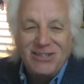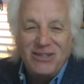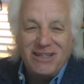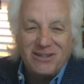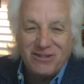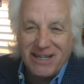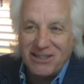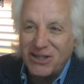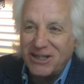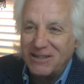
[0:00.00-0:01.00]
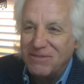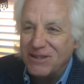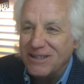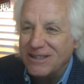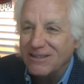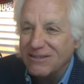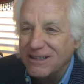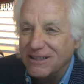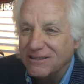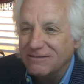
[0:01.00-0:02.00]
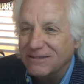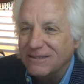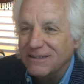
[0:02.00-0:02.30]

you did a great job. You did a great job.